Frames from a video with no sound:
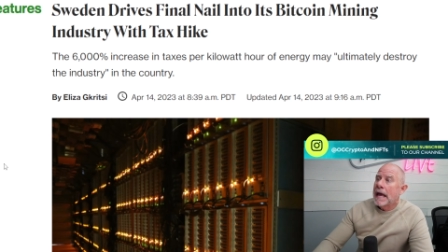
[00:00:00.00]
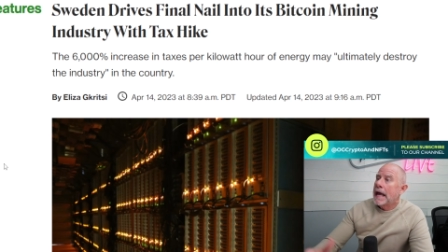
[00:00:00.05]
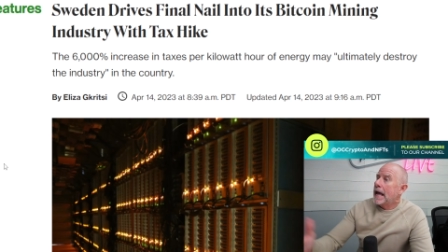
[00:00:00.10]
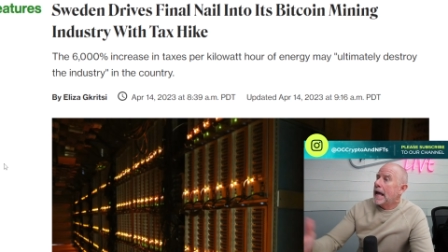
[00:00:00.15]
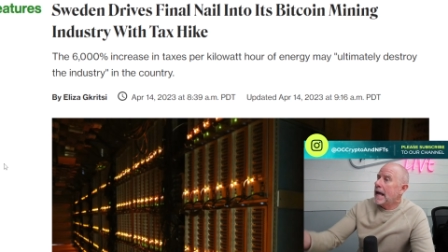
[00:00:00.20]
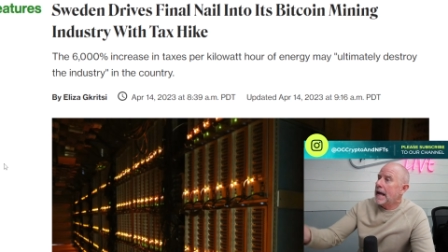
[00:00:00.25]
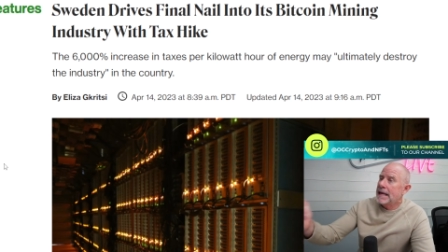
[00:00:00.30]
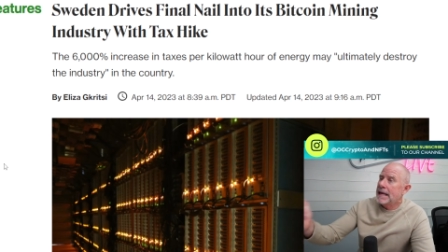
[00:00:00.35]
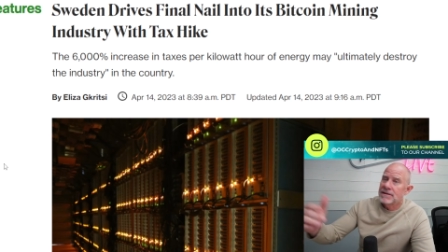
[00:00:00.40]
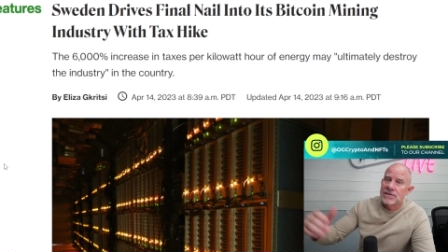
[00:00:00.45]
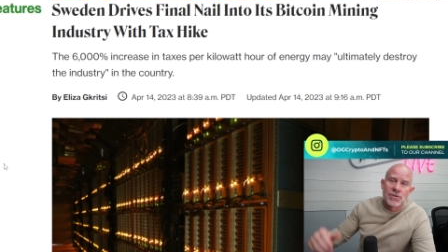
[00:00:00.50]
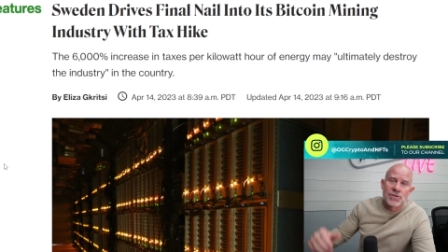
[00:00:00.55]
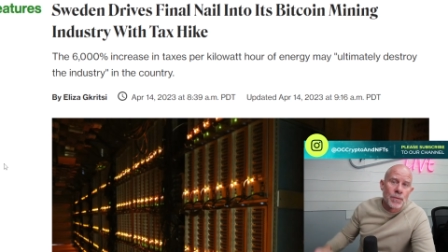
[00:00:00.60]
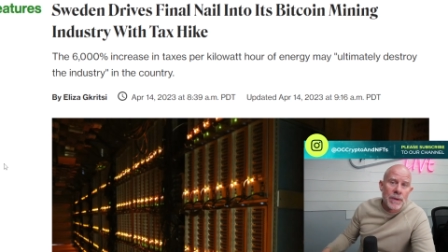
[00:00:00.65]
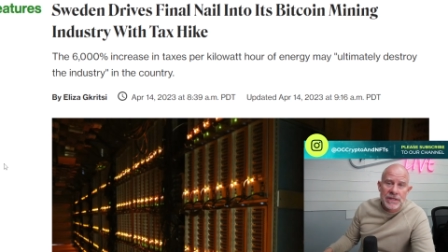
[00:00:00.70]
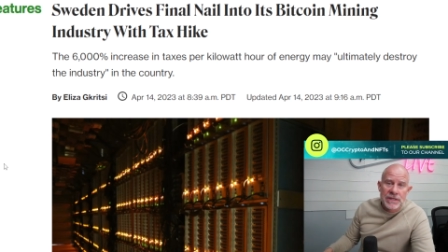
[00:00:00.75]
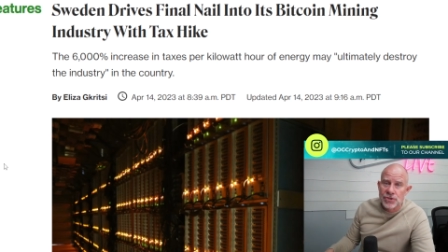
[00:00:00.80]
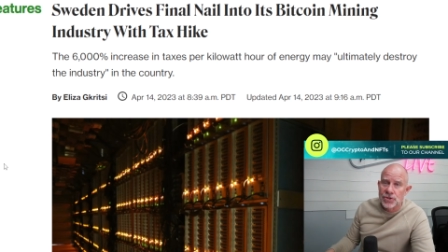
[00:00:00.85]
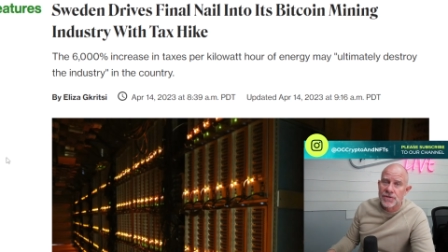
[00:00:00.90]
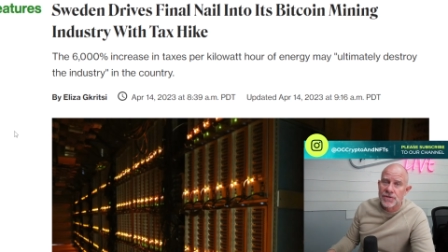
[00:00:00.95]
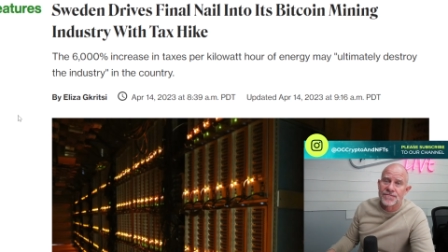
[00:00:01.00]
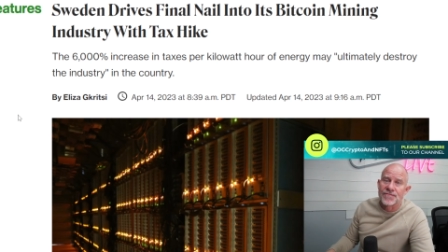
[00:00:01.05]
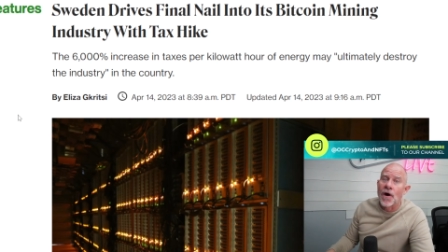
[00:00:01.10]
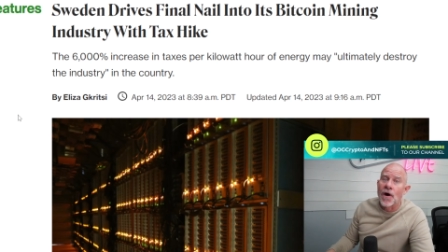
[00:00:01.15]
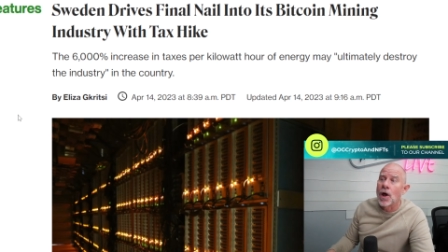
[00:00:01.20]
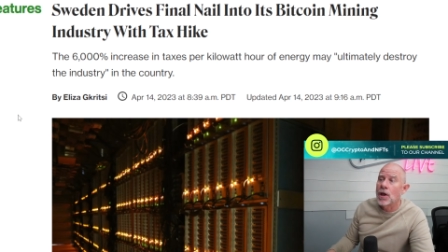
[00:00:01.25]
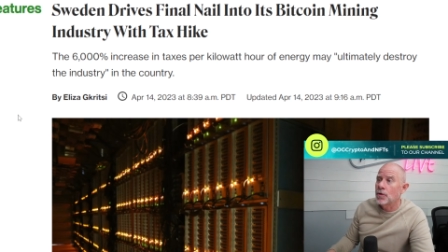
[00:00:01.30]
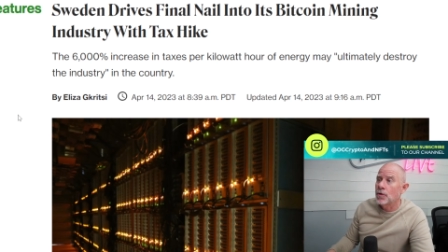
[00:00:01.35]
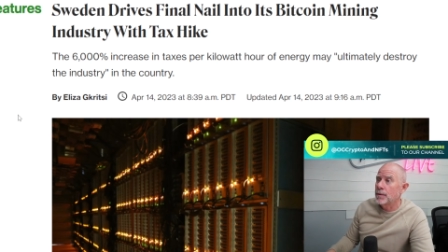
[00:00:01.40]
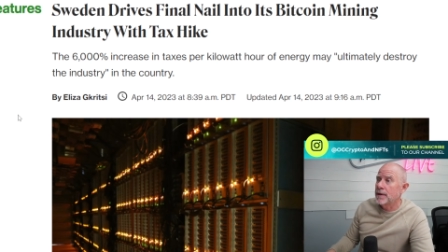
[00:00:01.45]
Hey, the Swedes are just
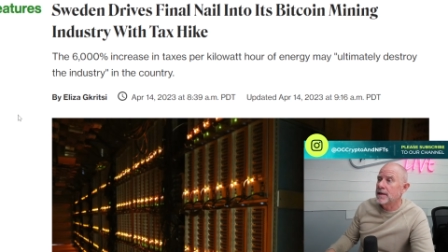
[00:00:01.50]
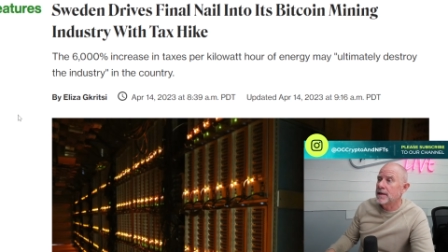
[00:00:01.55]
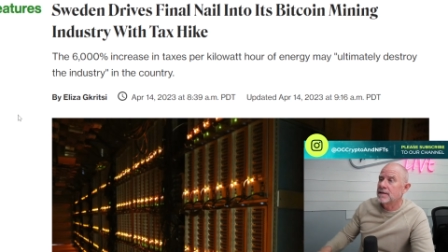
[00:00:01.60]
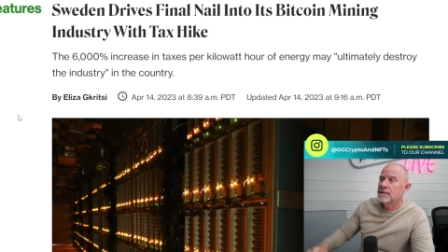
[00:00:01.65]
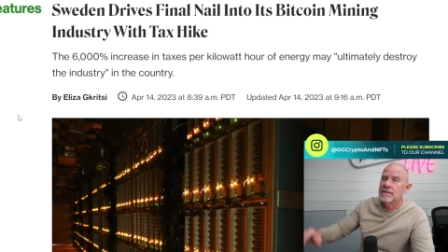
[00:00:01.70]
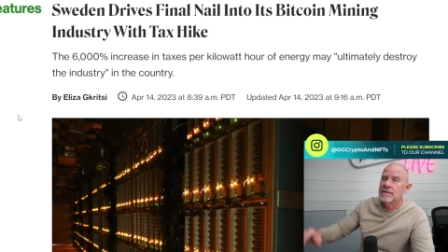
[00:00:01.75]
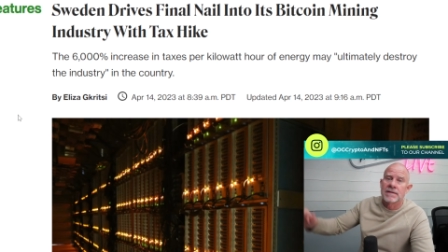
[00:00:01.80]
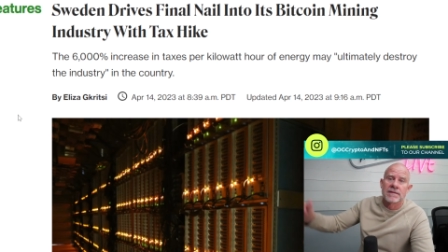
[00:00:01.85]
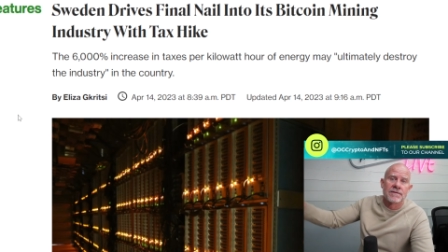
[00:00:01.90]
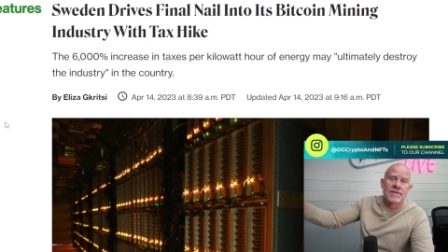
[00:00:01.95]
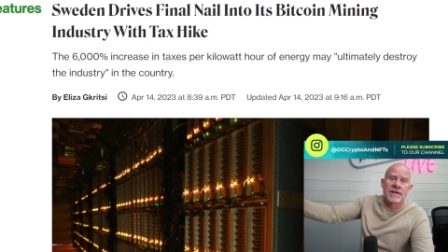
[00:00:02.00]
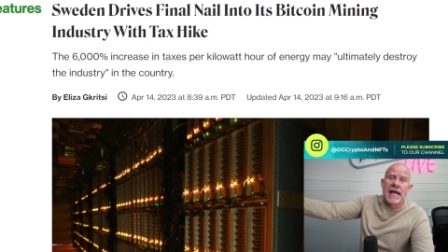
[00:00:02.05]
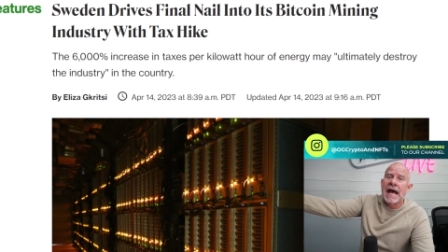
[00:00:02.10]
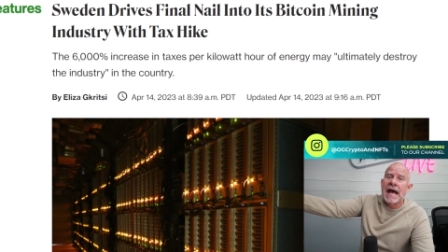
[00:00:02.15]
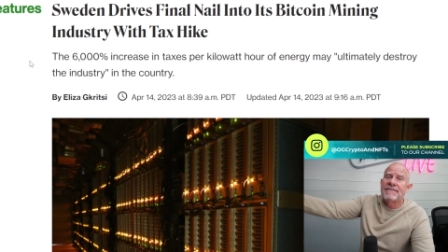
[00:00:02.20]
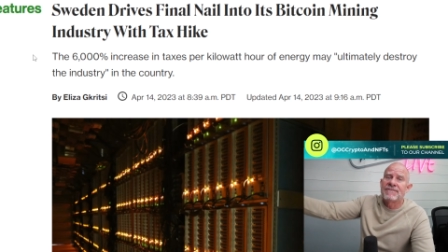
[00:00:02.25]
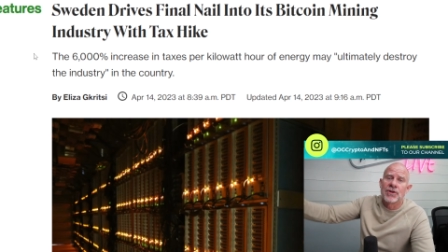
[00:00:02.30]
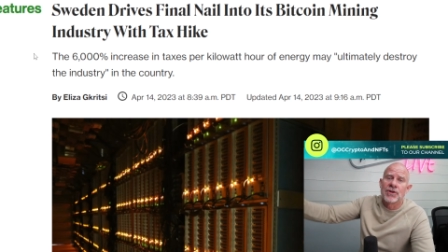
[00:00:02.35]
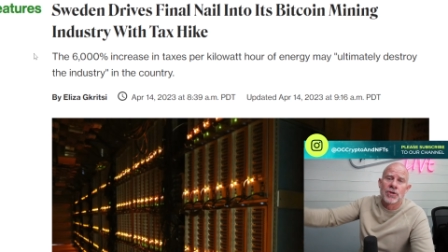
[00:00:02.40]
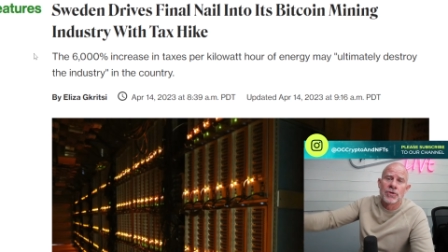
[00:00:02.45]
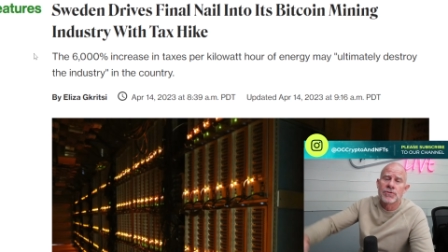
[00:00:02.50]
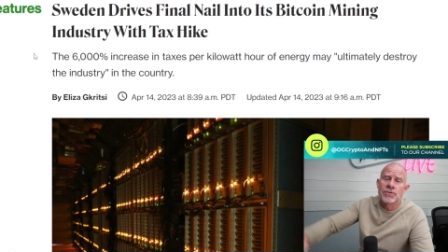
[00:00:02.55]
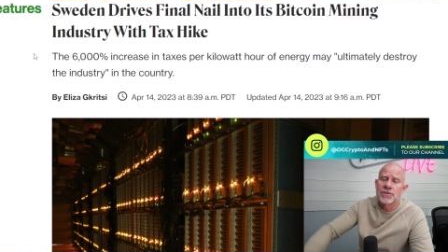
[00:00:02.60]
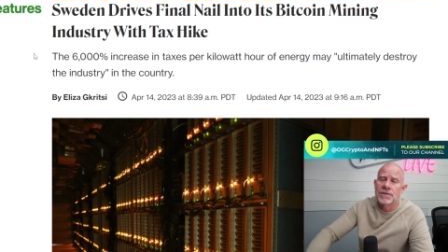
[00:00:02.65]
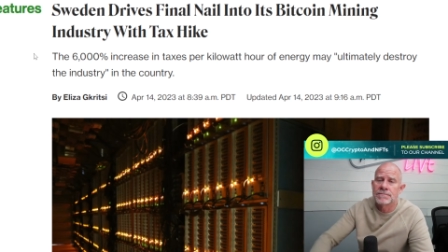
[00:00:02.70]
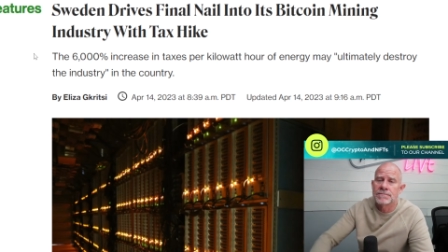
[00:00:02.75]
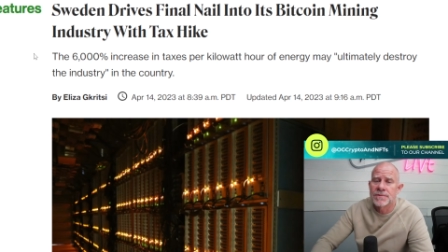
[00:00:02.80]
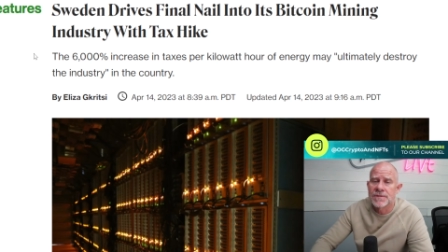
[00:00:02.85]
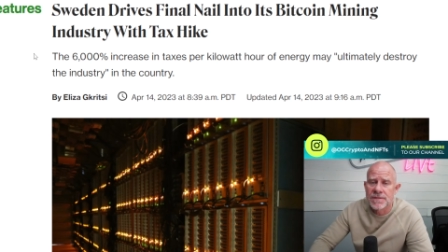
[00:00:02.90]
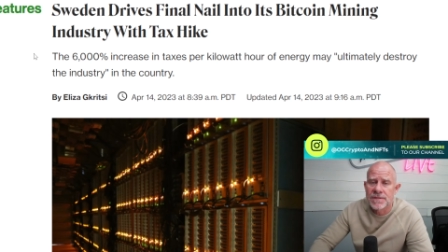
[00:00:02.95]
following Gavin
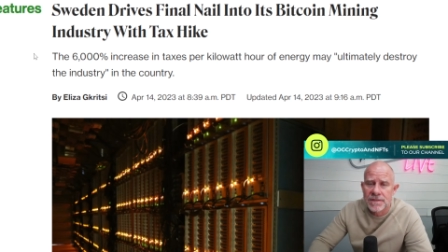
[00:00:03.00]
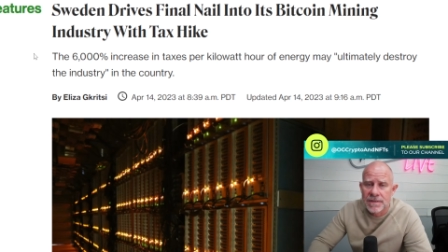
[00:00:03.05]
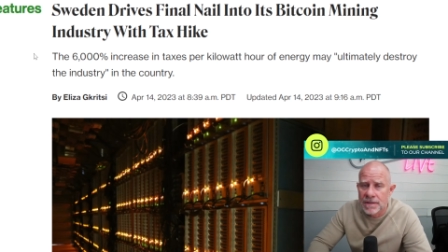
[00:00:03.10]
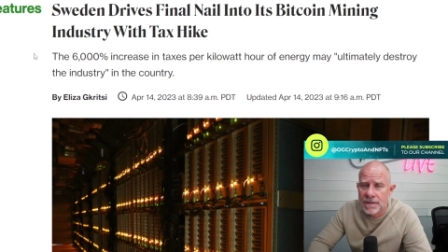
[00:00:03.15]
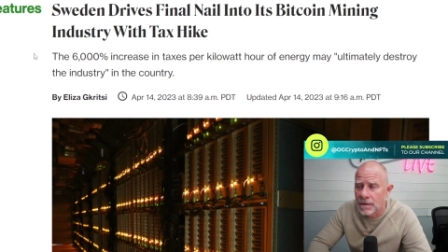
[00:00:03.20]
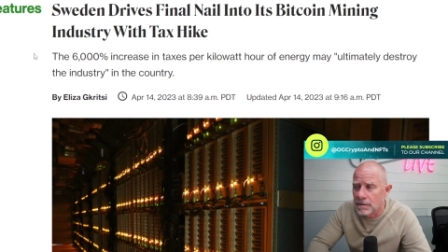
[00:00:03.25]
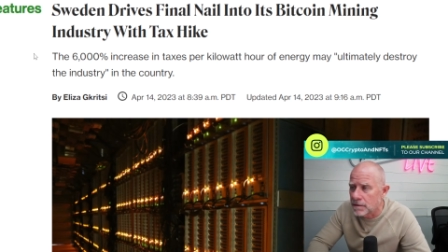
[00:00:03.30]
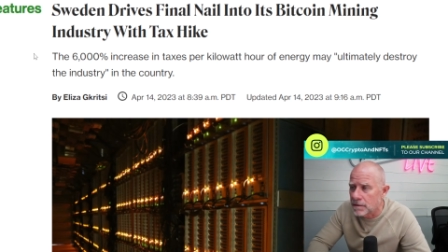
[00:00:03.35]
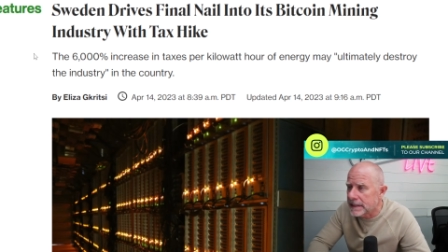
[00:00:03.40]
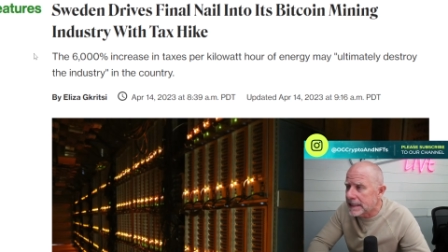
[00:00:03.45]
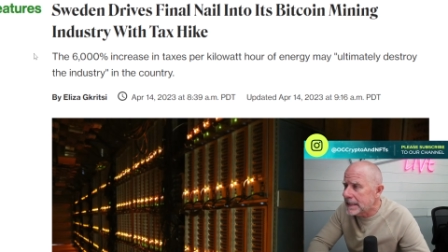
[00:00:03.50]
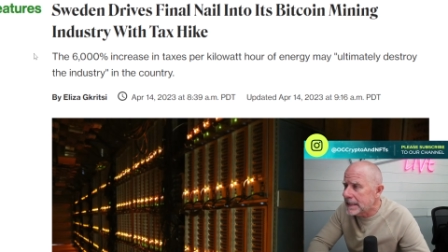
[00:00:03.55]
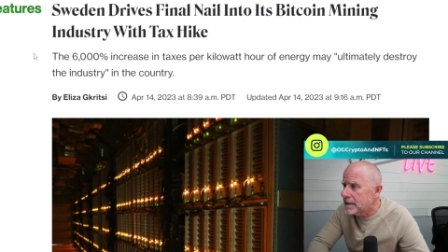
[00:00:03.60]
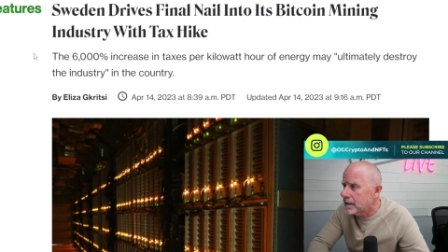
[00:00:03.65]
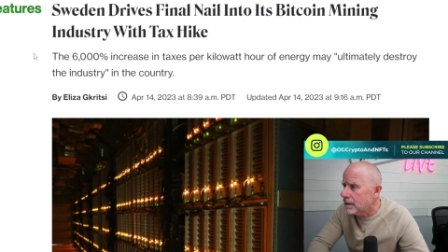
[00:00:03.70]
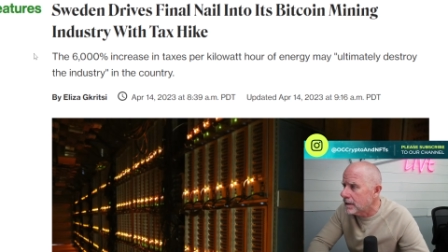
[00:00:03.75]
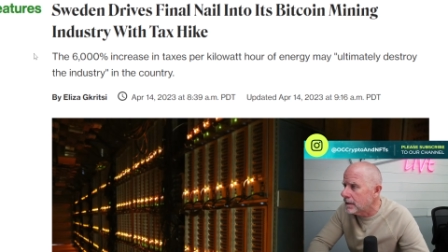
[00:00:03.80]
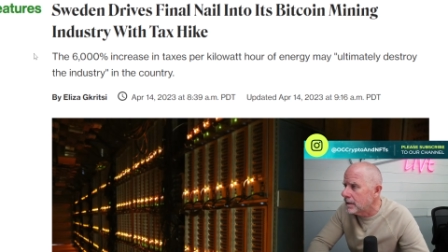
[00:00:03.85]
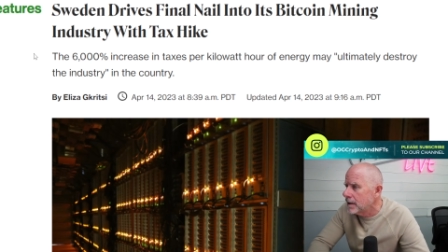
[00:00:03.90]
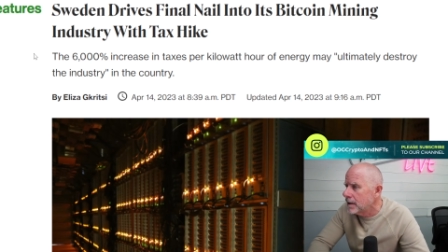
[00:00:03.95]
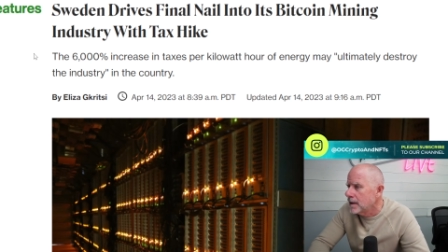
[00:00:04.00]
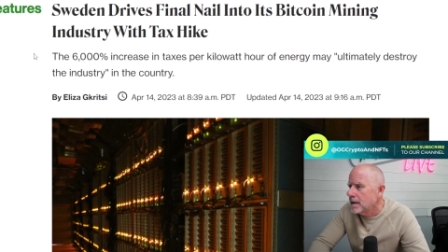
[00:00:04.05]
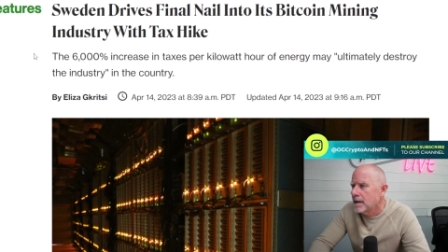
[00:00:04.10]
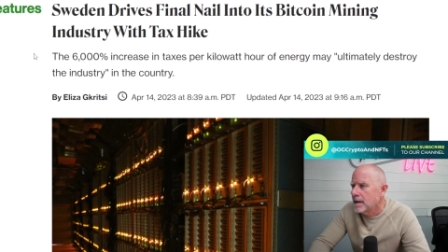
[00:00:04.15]
Newsom's, you know, lead here.